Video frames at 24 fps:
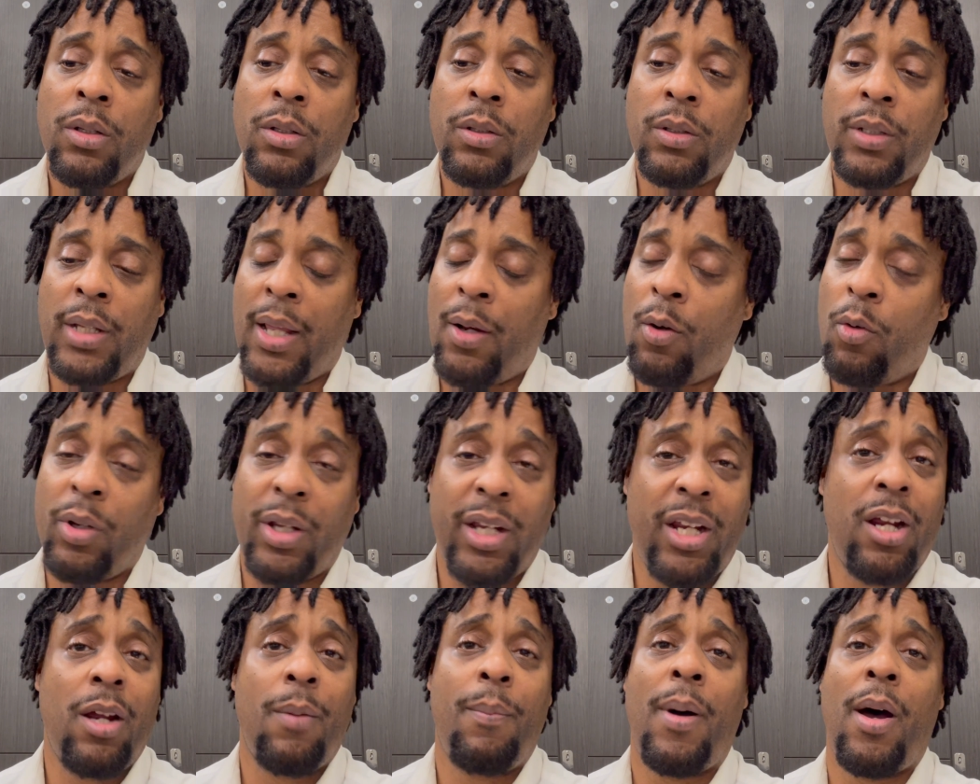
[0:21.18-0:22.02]
They don't
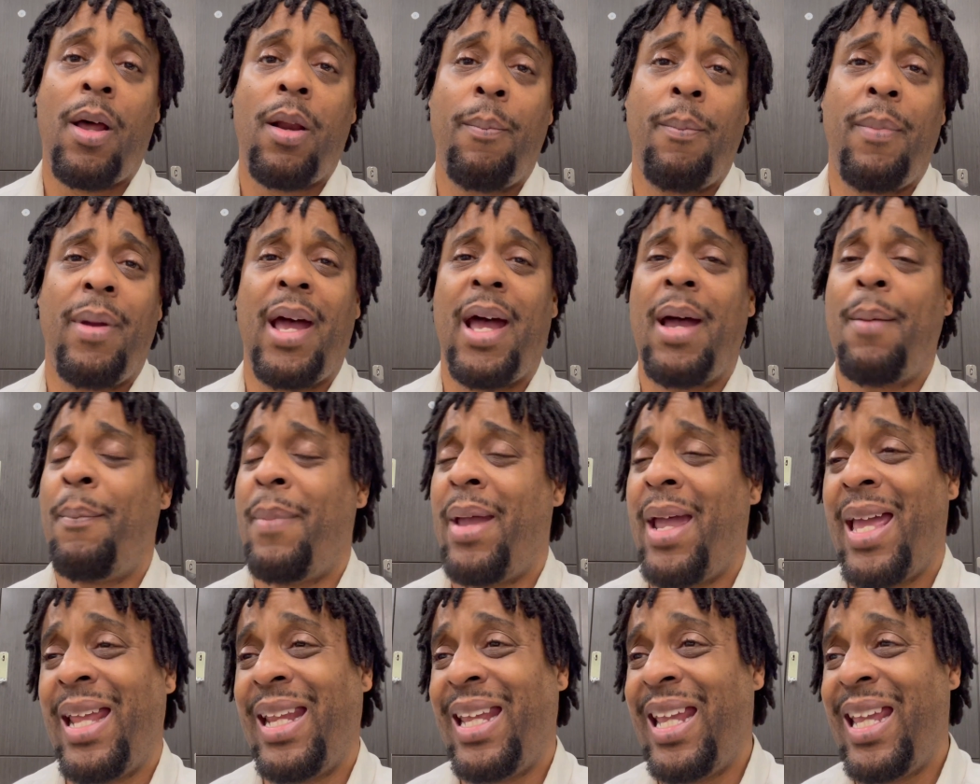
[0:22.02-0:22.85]
care about a
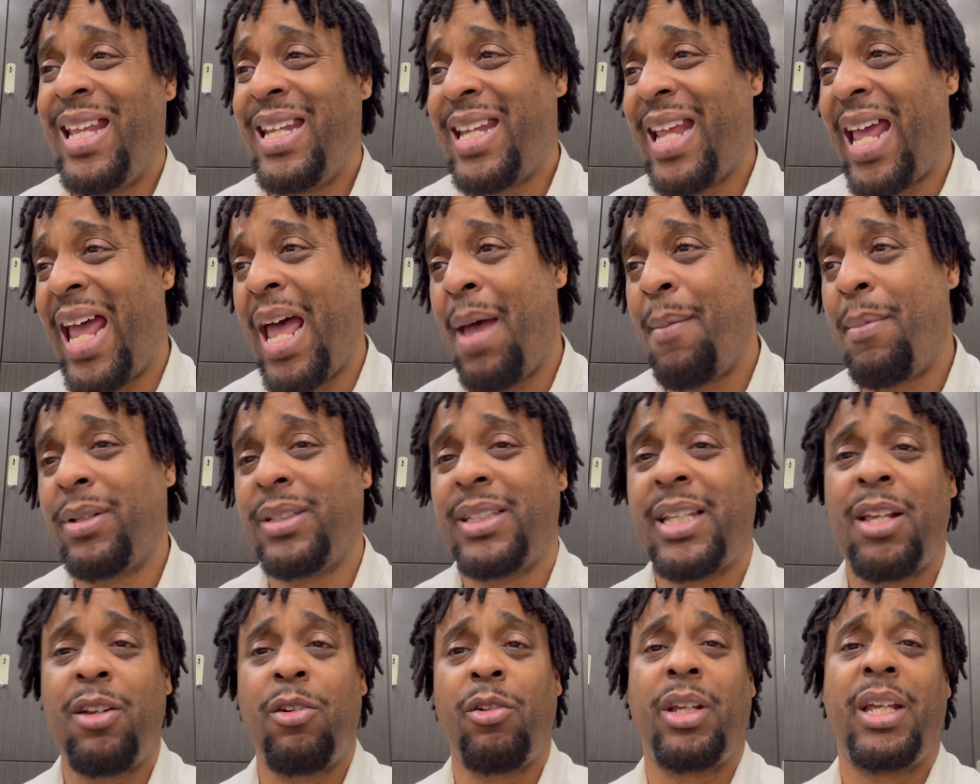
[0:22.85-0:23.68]
man eating habits.
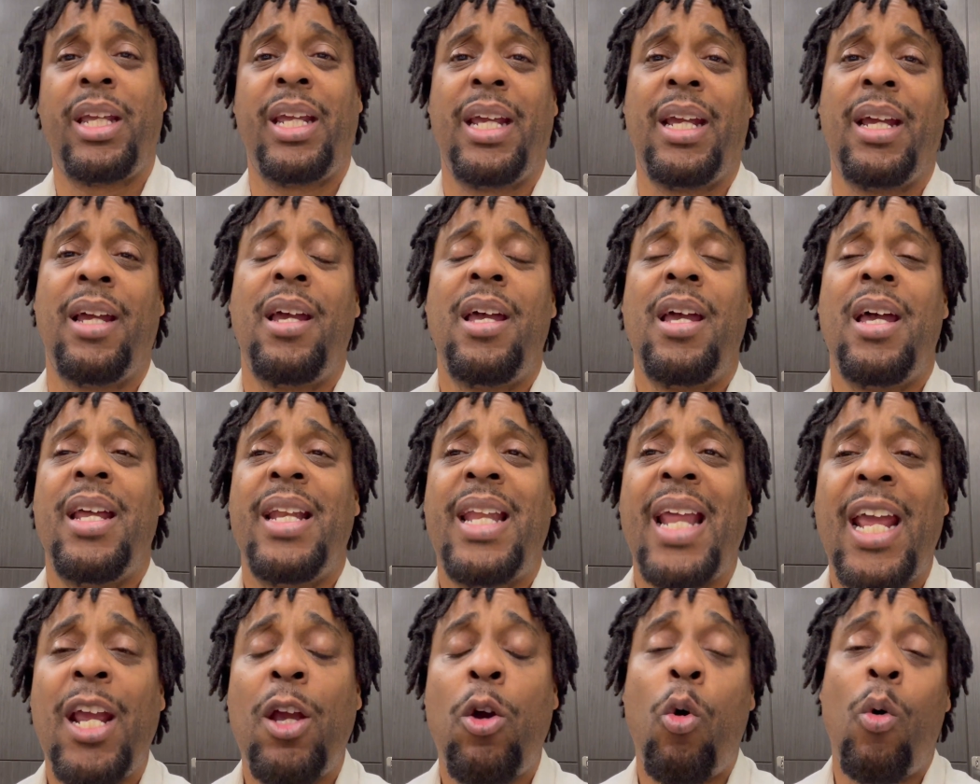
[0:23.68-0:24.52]
They don't care.
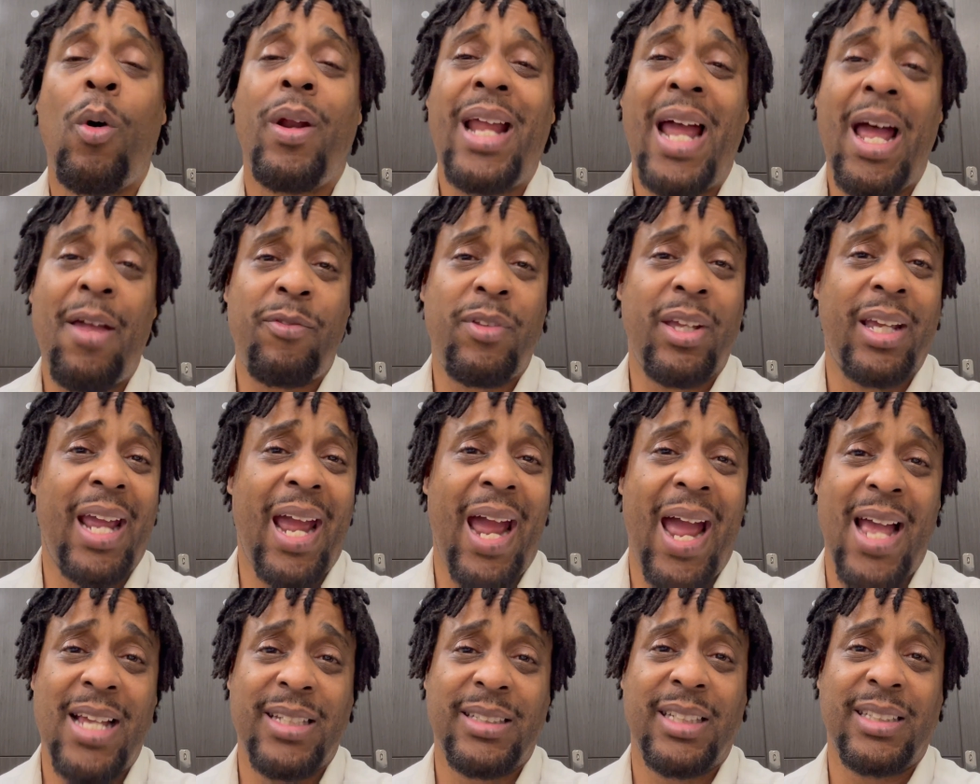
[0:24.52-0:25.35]
They going after
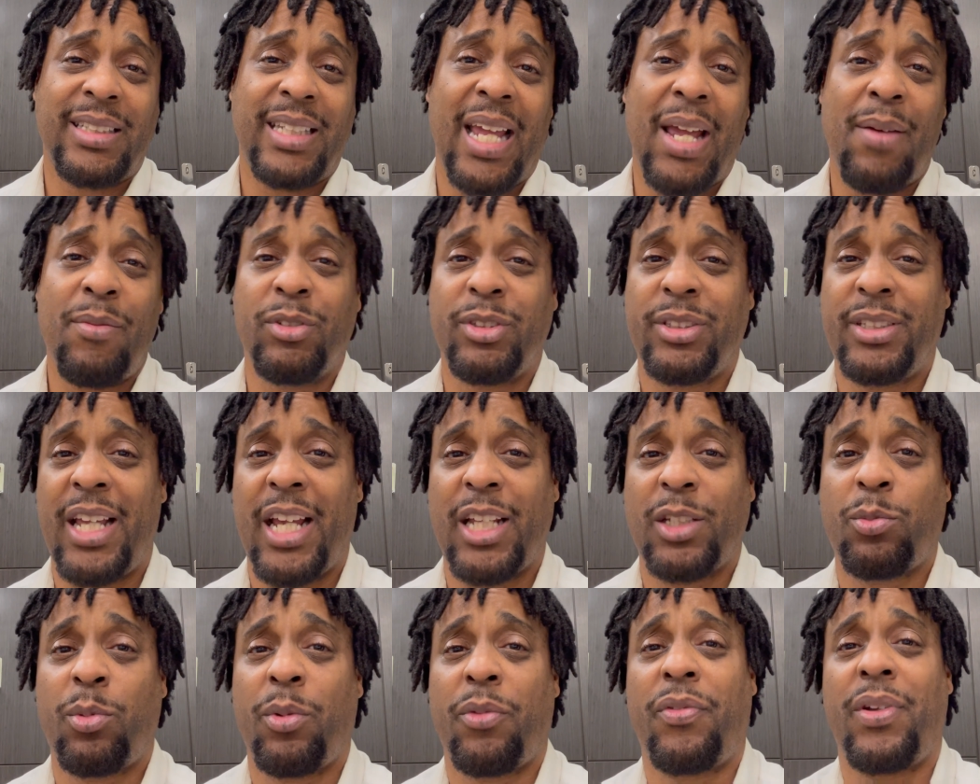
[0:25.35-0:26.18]
guys that's having
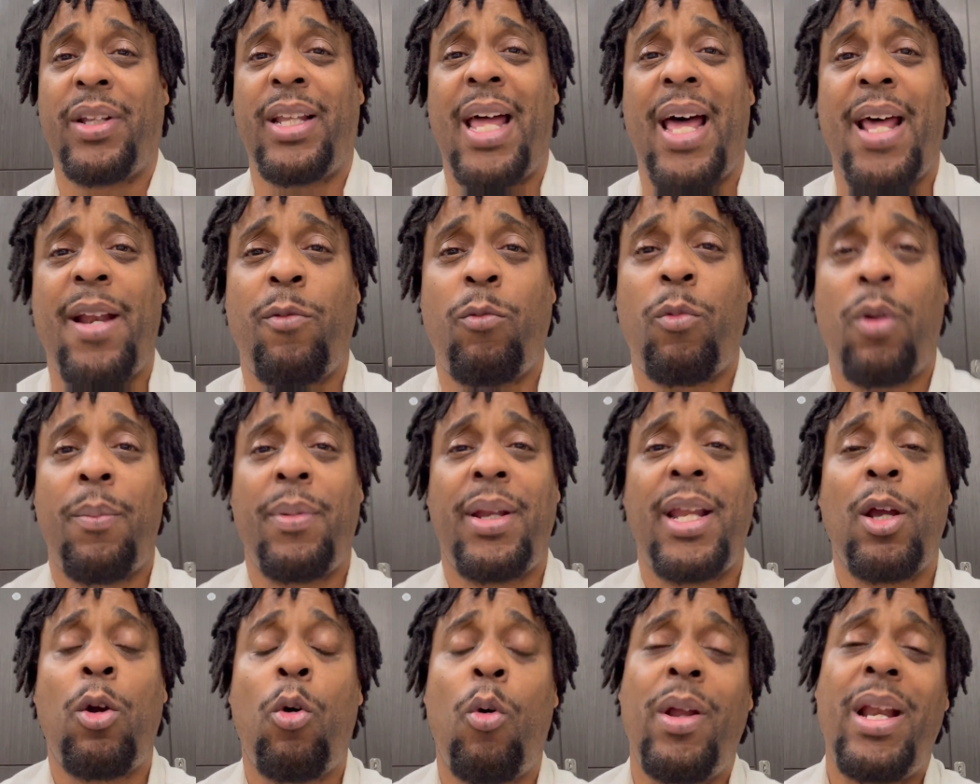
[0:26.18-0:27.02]
sex with a lot of women.
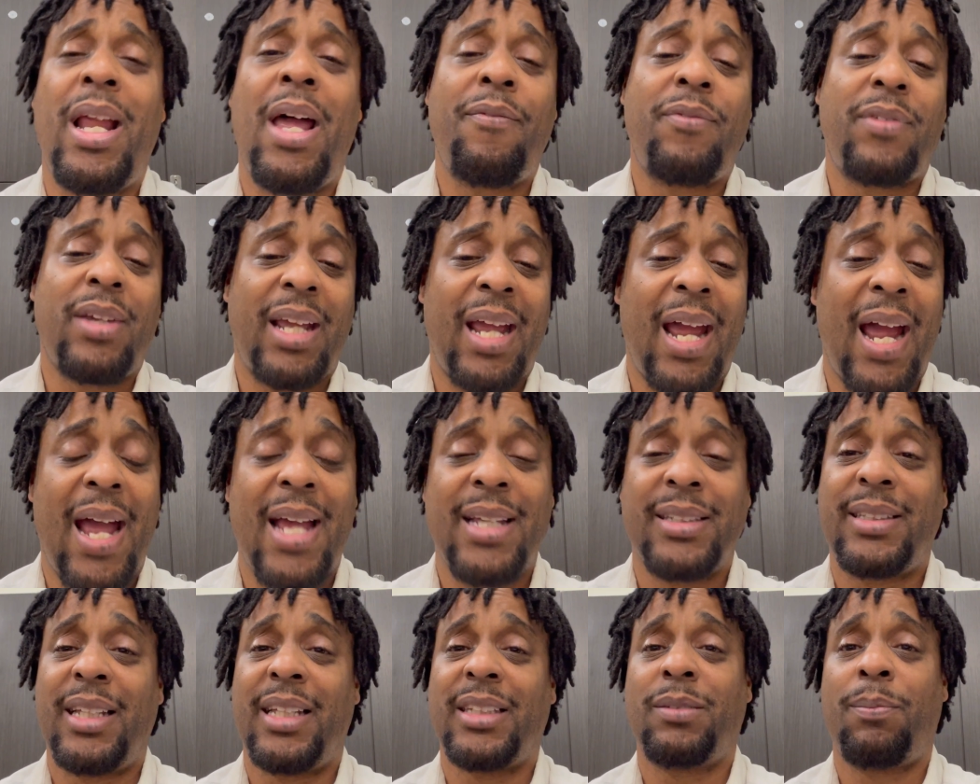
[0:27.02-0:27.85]
They going after
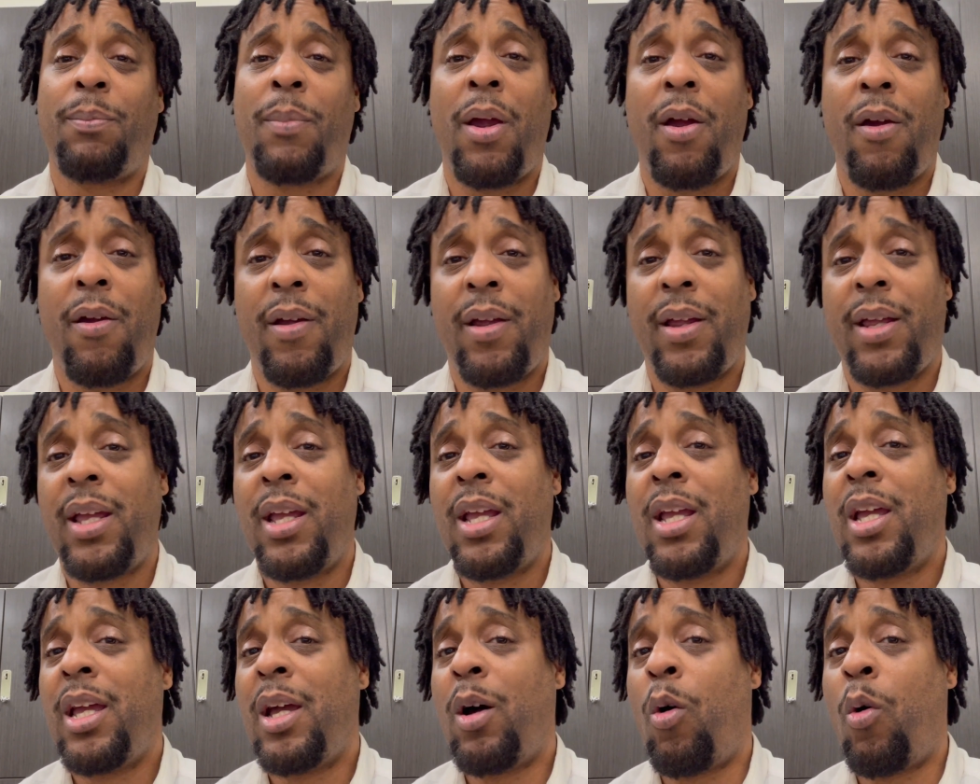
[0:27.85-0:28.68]
guys that's married
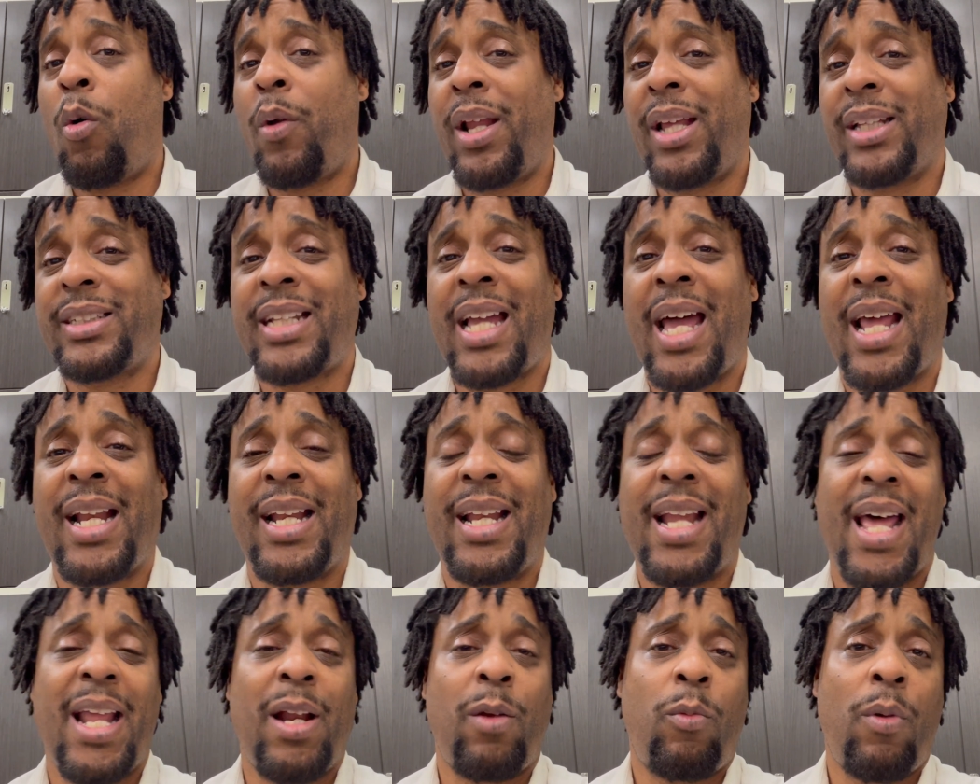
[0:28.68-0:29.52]
or that got a
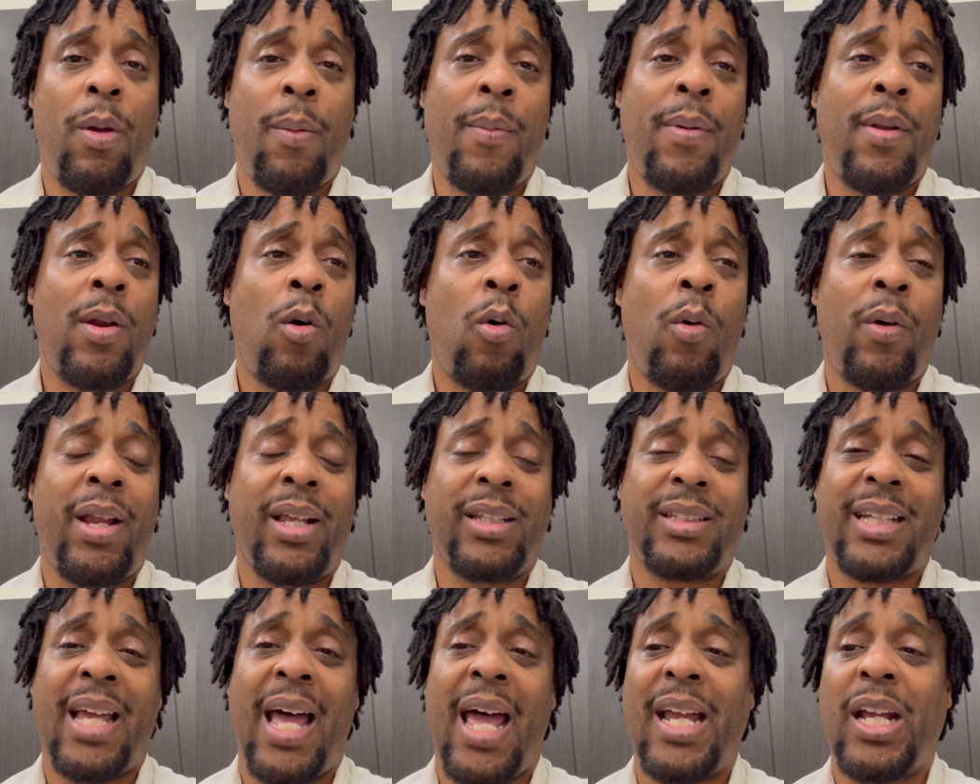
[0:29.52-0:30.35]
lot of women or that's
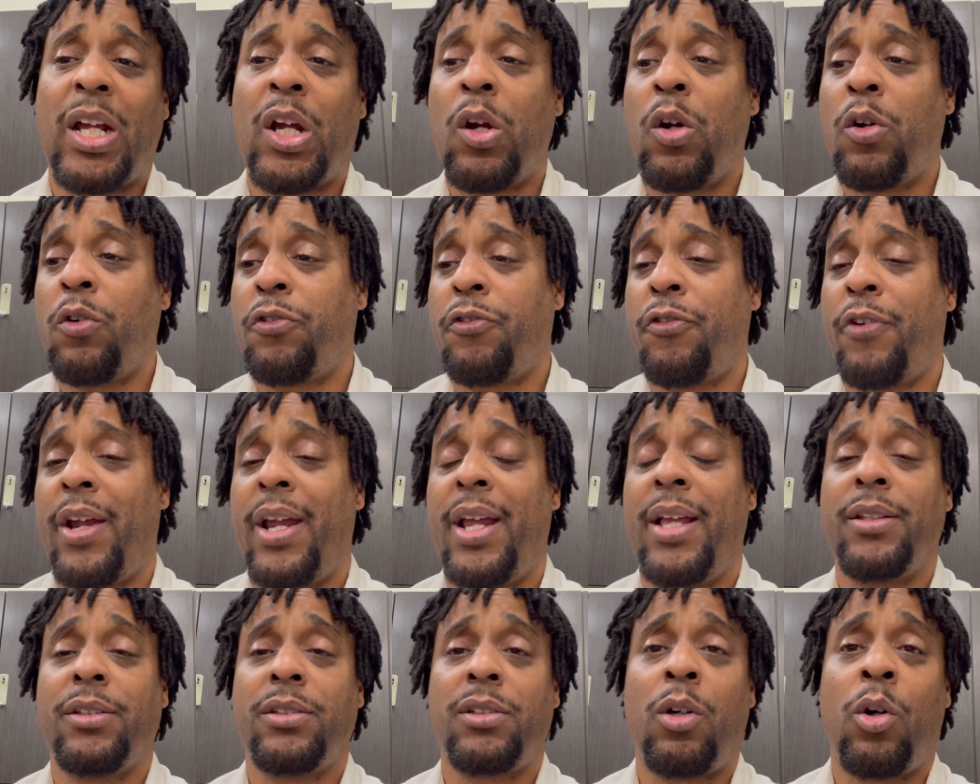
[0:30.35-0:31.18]
got
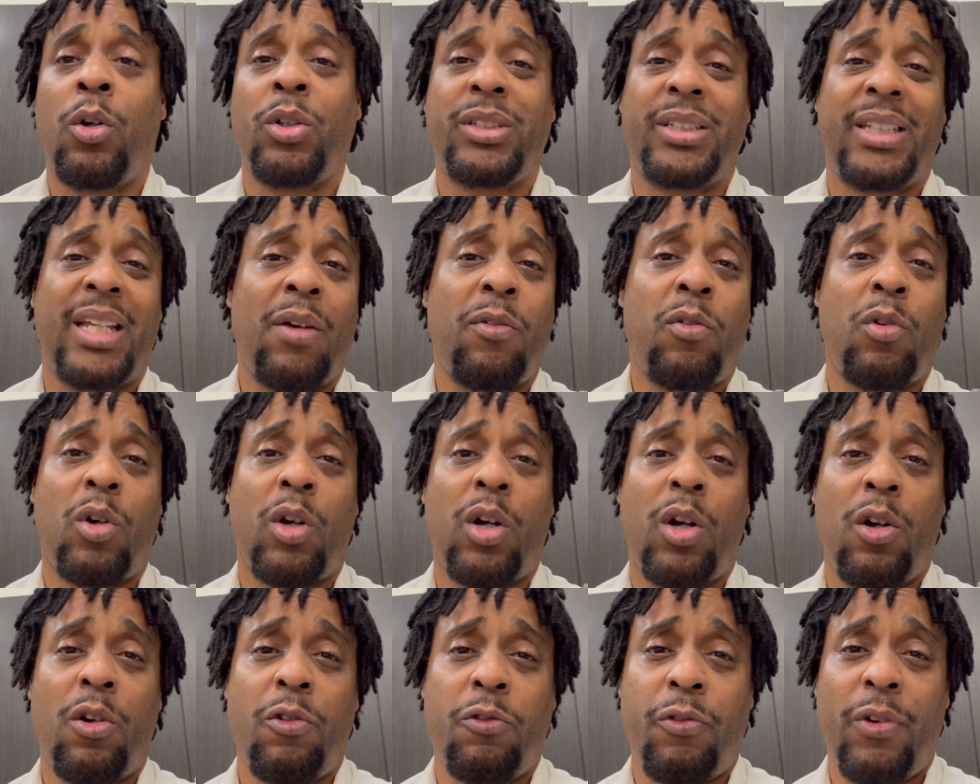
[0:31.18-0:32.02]
girlfriends or several
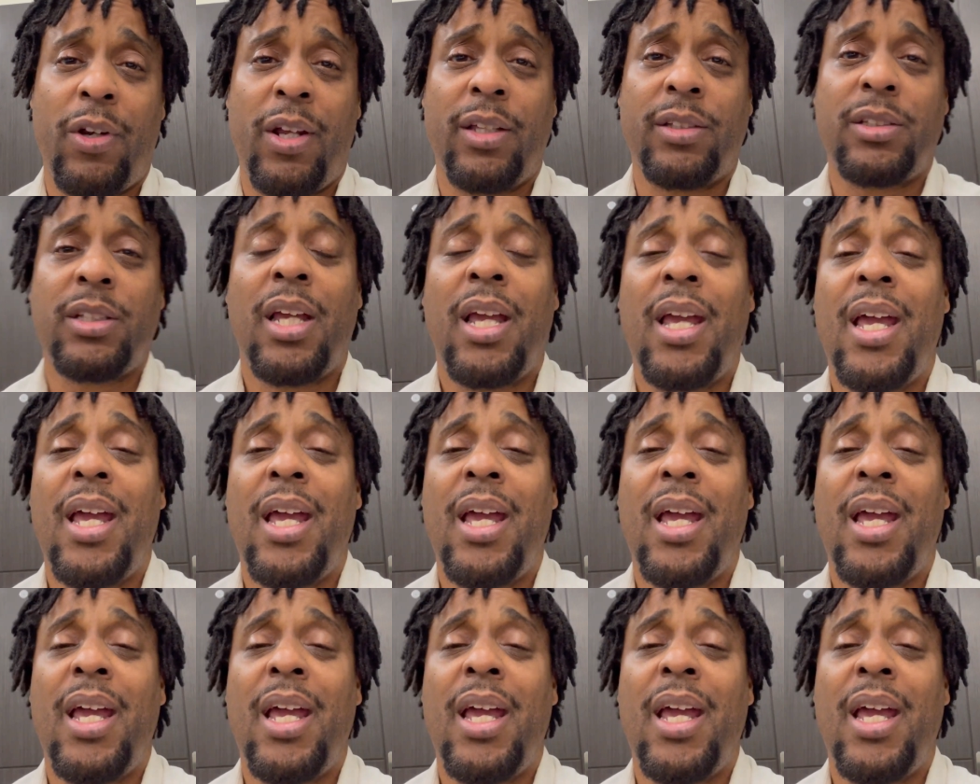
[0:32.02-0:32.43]
girlfriends.